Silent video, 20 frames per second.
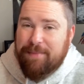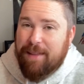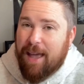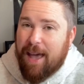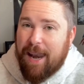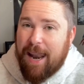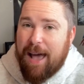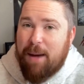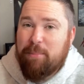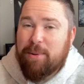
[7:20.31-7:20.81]

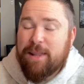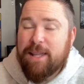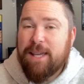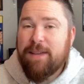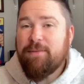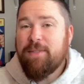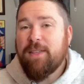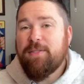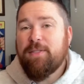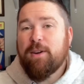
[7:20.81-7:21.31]
And I
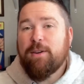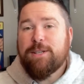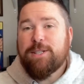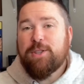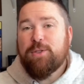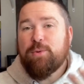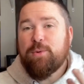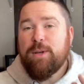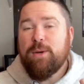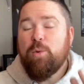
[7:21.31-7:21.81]
believe that there's
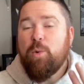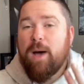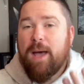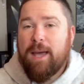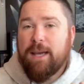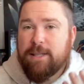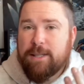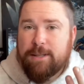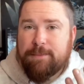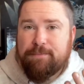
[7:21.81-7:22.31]
three
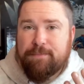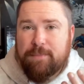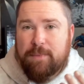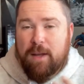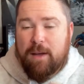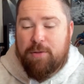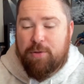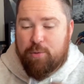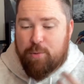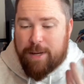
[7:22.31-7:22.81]
ways,
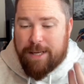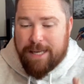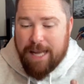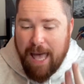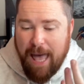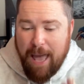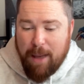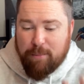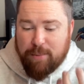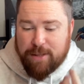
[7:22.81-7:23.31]
three
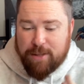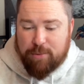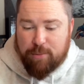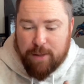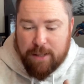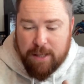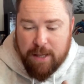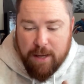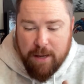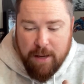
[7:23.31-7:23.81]
types,
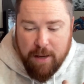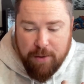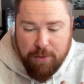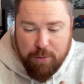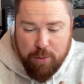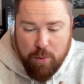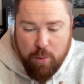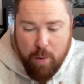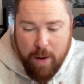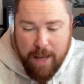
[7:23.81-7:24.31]
three
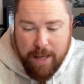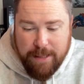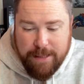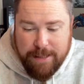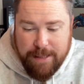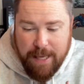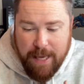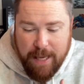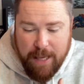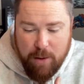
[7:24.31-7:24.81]
three ways
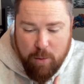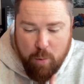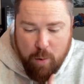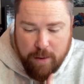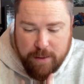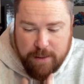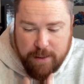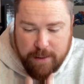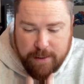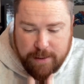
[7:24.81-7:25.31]
that he
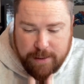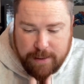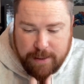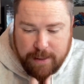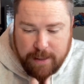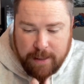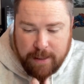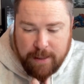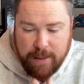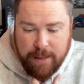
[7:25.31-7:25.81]
wants us
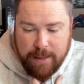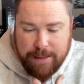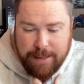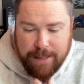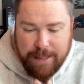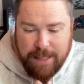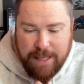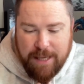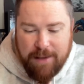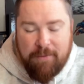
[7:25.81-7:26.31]
to to
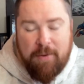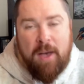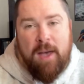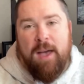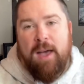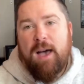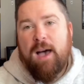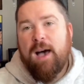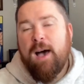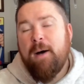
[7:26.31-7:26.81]
give.
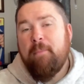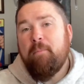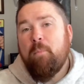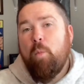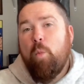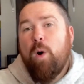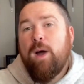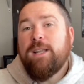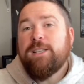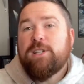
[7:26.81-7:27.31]
Um,
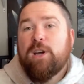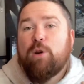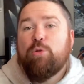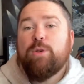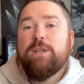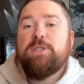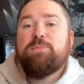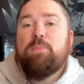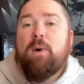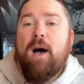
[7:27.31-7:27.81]
what is our
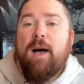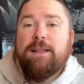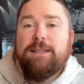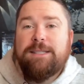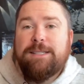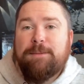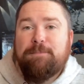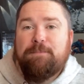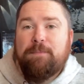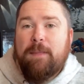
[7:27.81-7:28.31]

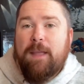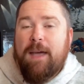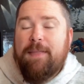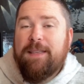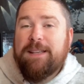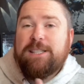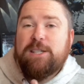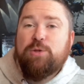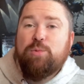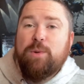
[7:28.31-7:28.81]
response? And
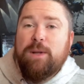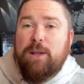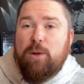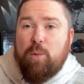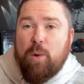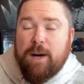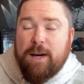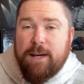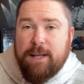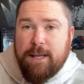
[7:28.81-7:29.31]
this is really
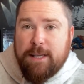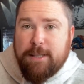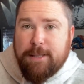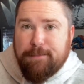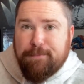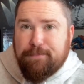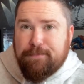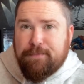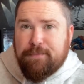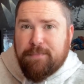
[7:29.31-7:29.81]
what it is.
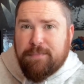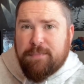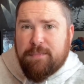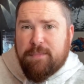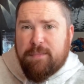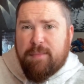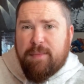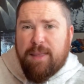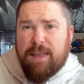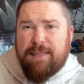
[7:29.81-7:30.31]

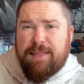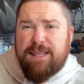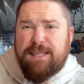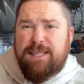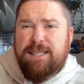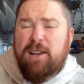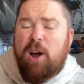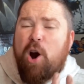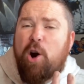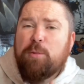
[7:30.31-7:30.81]
This
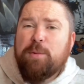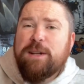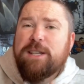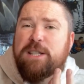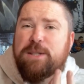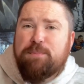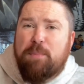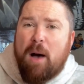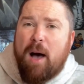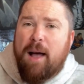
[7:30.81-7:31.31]
is our
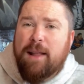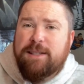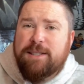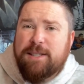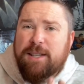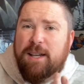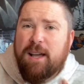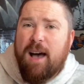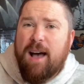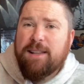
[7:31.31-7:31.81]
response
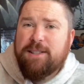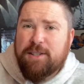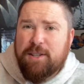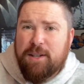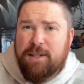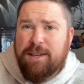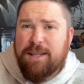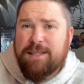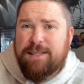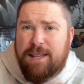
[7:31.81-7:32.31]
to God's
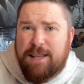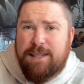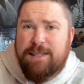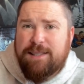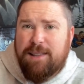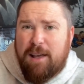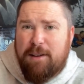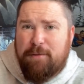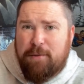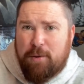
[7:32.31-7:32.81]
goodness and His
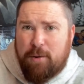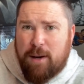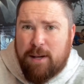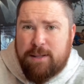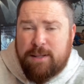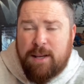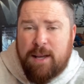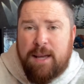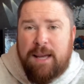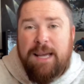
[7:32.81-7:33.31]
love for
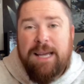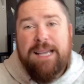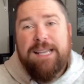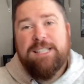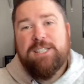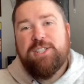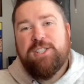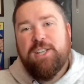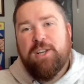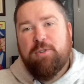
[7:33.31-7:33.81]
us
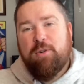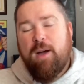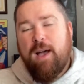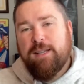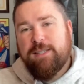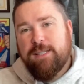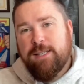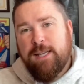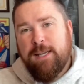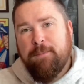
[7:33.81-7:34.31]
is
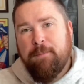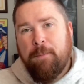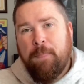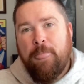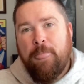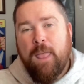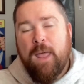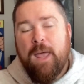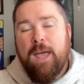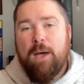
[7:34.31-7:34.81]
generosity.
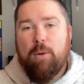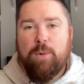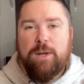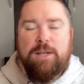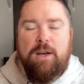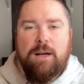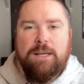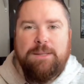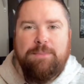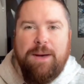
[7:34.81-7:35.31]
And we
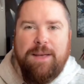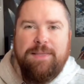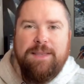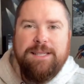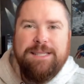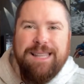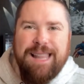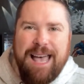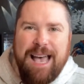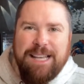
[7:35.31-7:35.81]
talked about
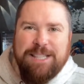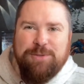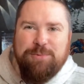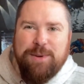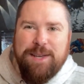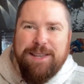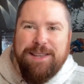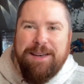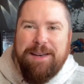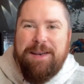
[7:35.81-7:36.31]
this last
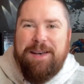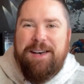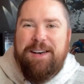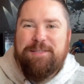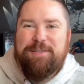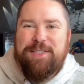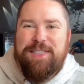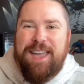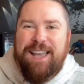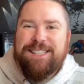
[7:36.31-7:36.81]
week uh,
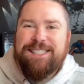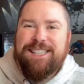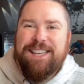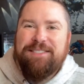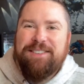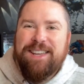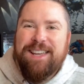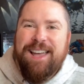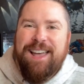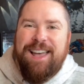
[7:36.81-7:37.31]
over
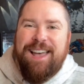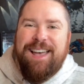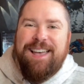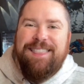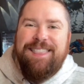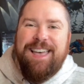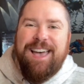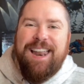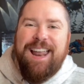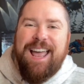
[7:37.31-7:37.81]
Thanksgiving
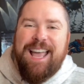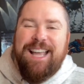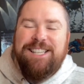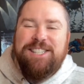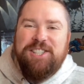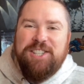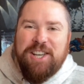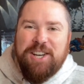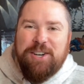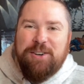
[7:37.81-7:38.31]
that a
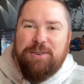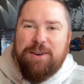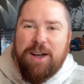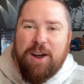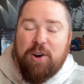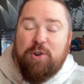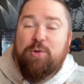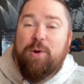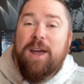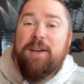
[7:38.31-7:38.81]
gener-
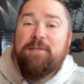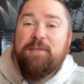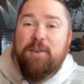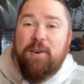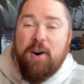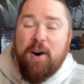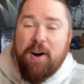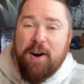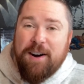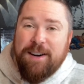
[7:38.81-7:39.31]
a grateful
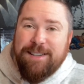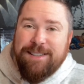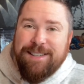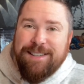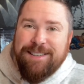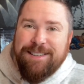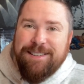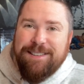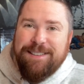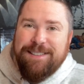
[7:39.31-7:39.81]
heart,
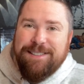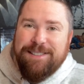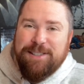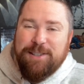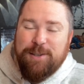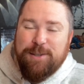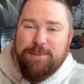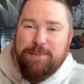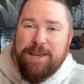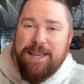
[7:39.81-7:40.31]

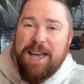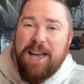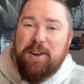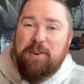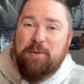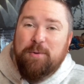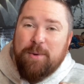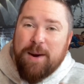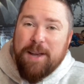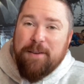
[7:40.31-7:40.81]
excuse me, a
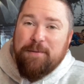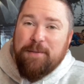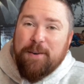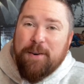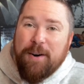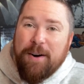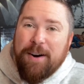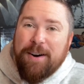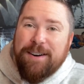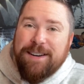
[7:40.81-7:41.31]
grateful
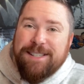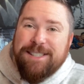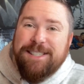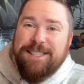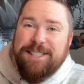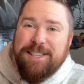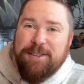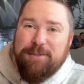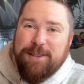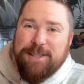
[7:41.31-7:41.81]
heart is a
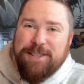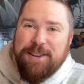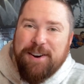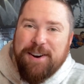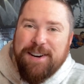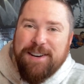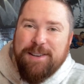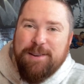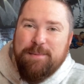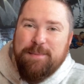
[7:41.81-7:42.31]
generous
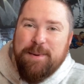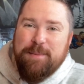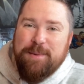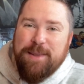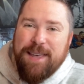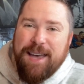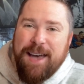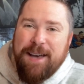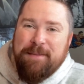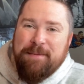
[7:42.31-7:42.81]
heart. You remember
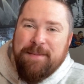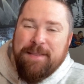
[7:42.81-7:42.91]
that?